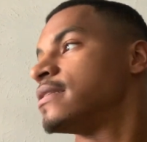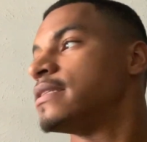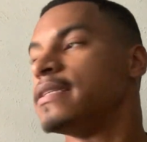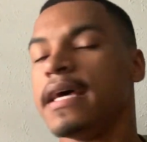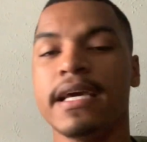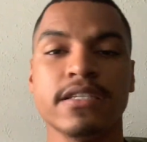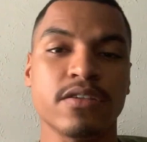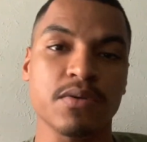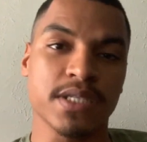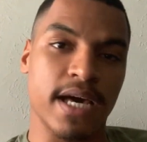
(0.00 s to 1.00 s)
today,
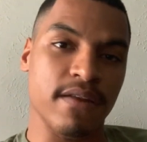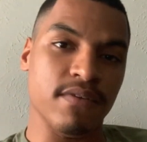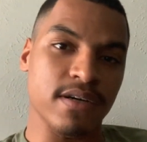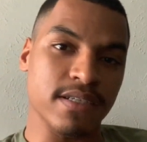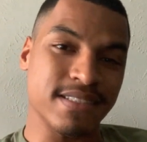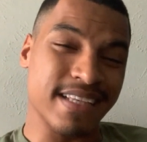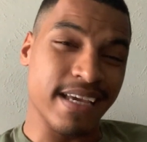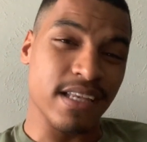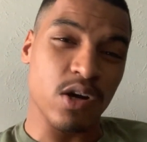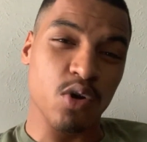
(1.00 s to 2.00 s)
so it's kind of a
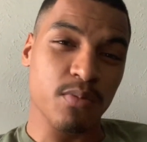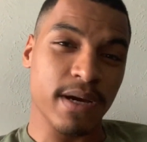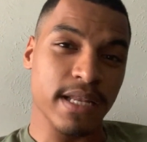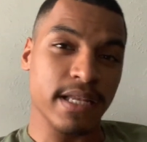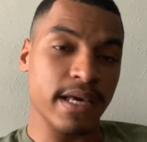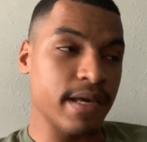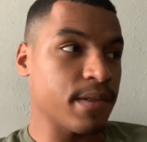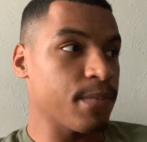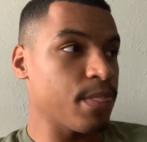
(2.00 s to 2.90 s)
stay in home kind of day.